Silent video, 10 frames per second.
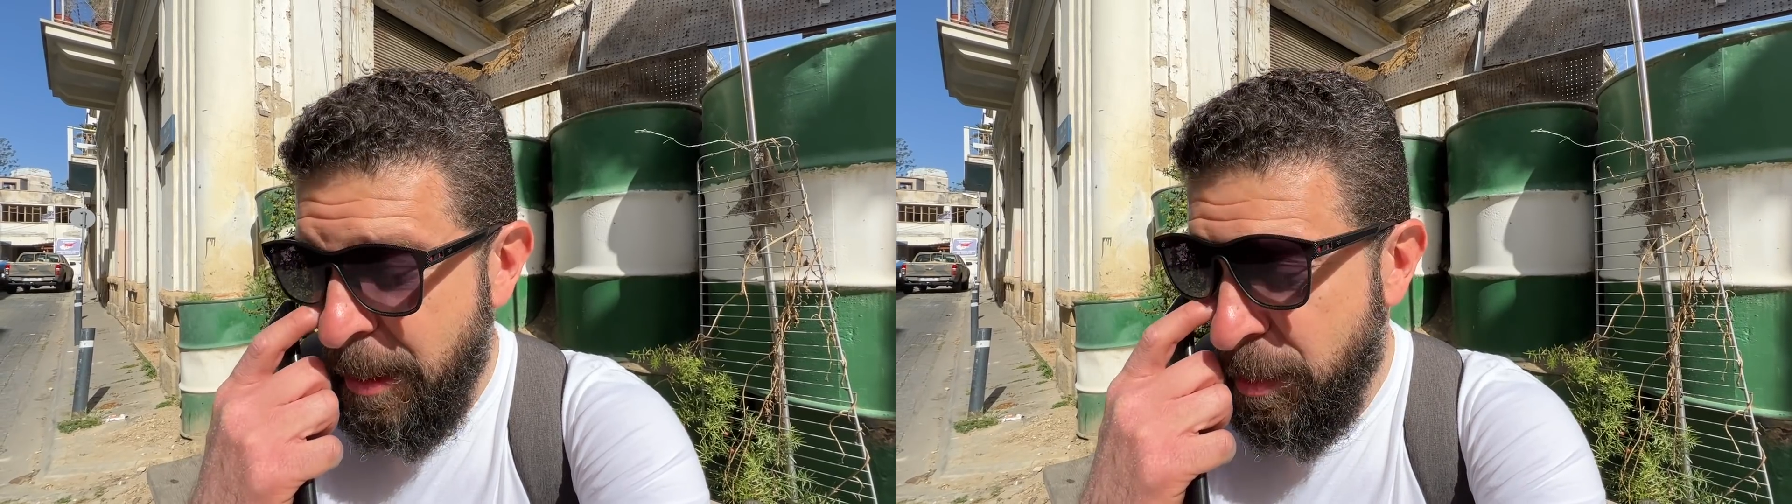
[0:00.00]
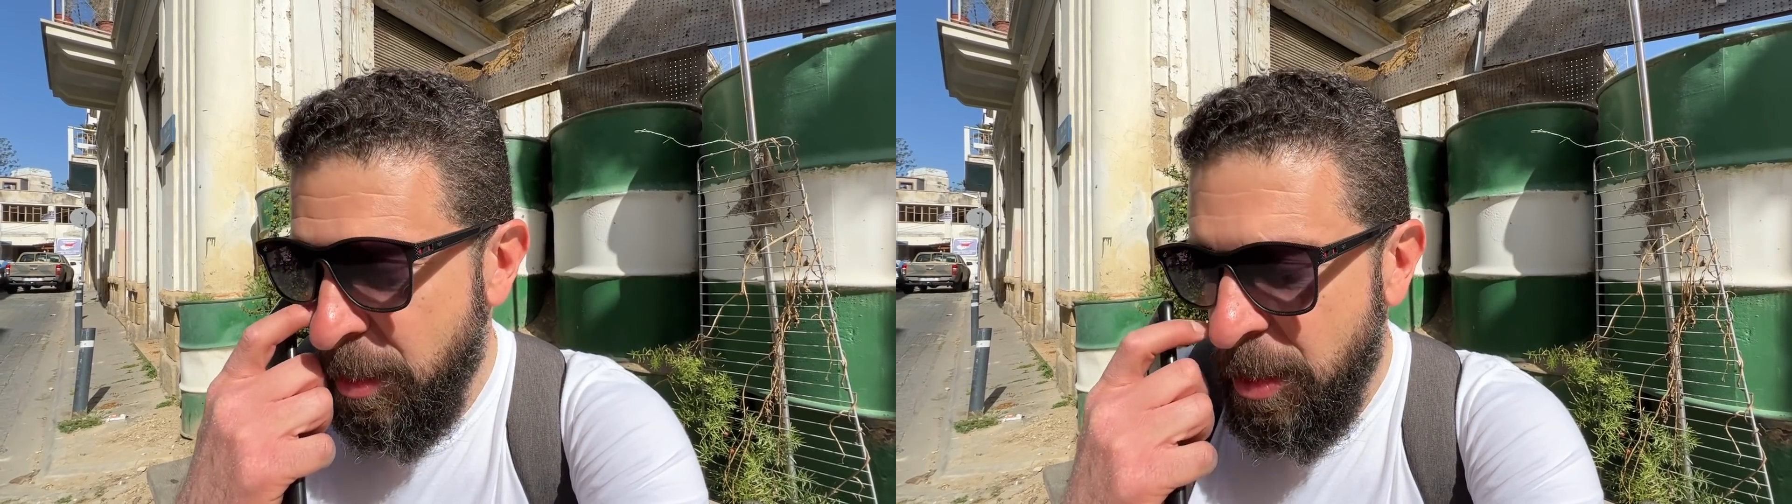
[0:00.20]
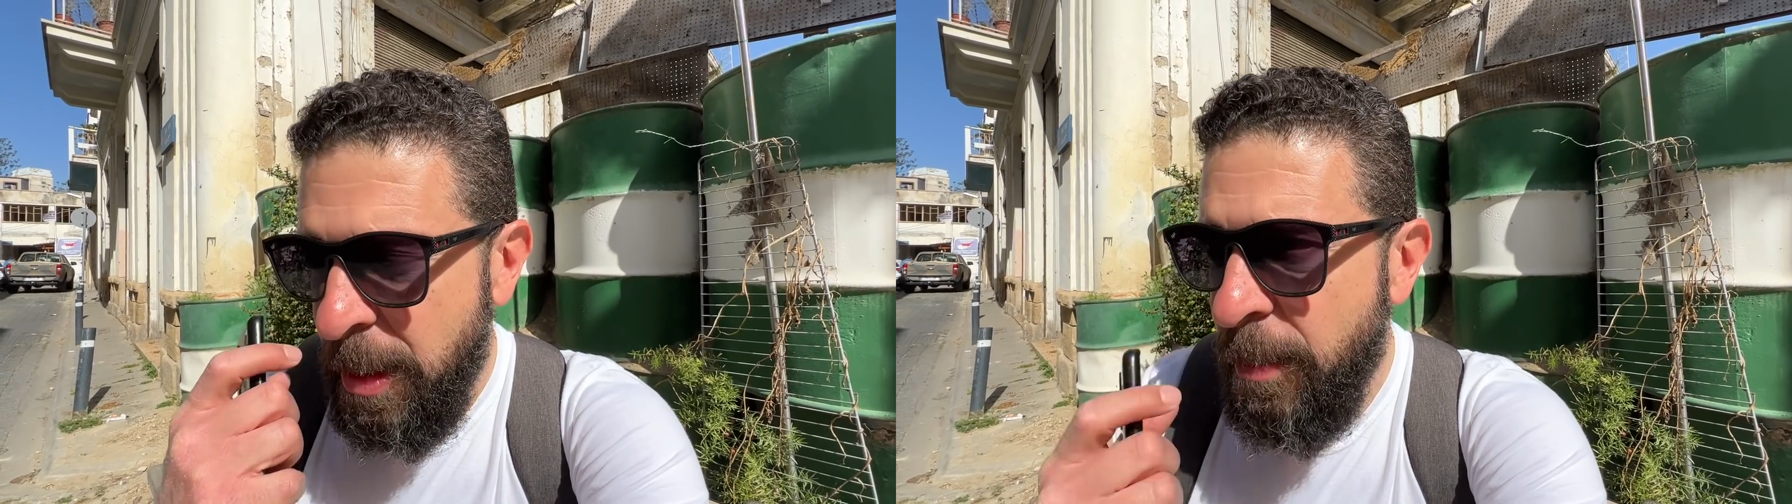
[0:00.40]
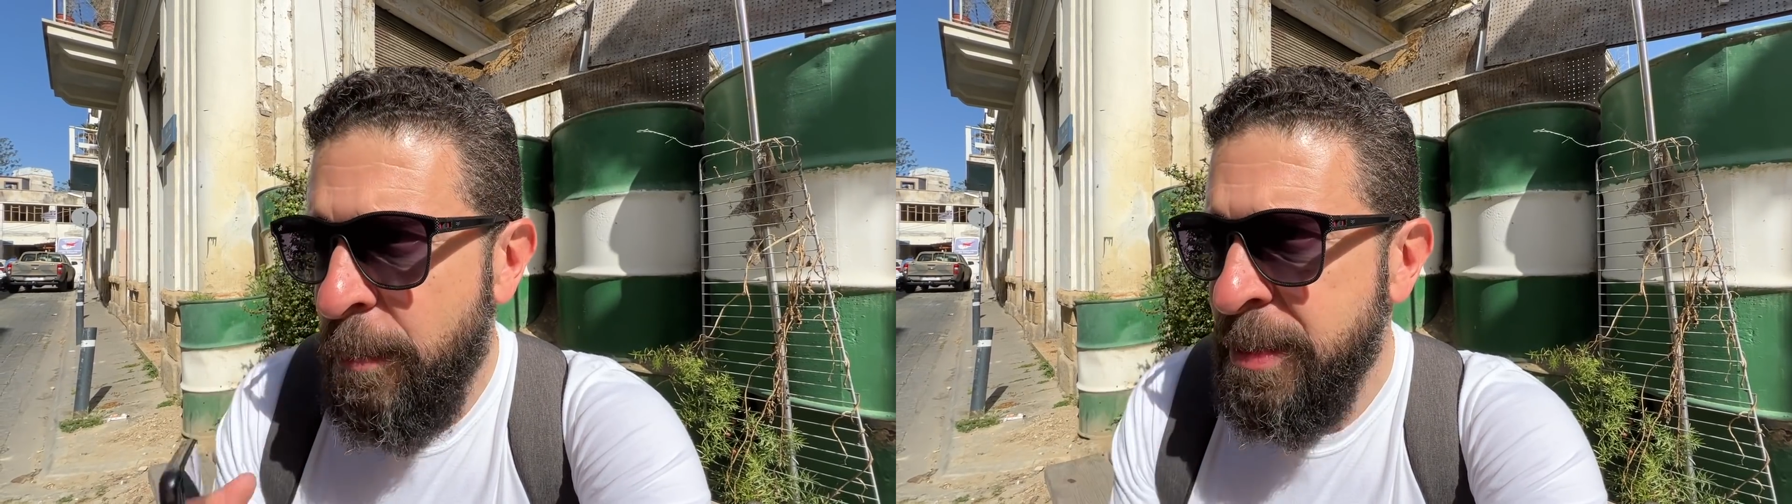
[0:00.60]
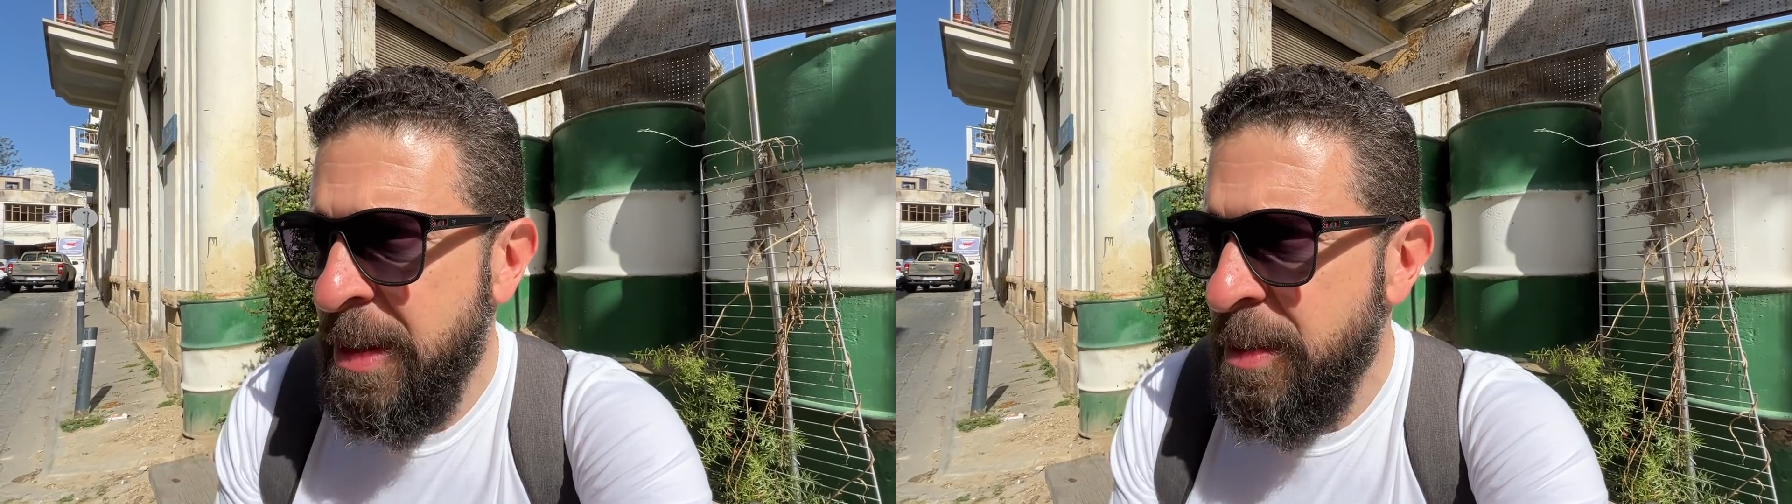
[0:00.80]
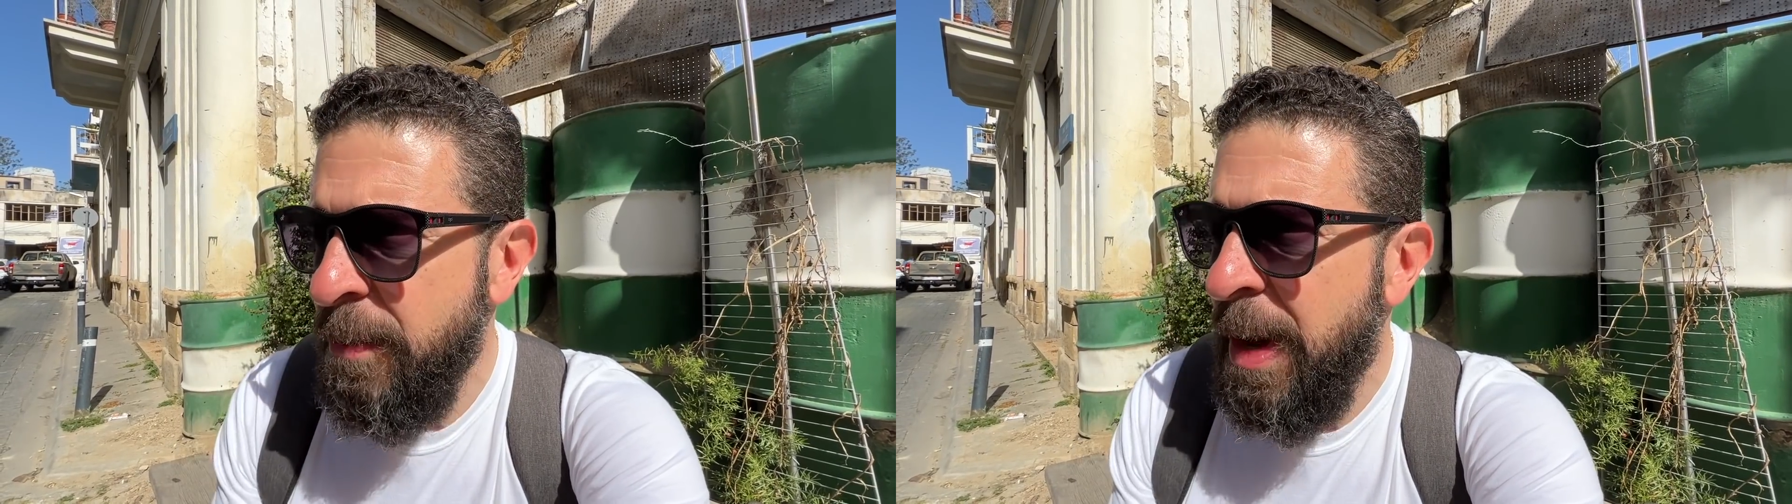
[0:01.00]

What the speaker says: it's usually a representative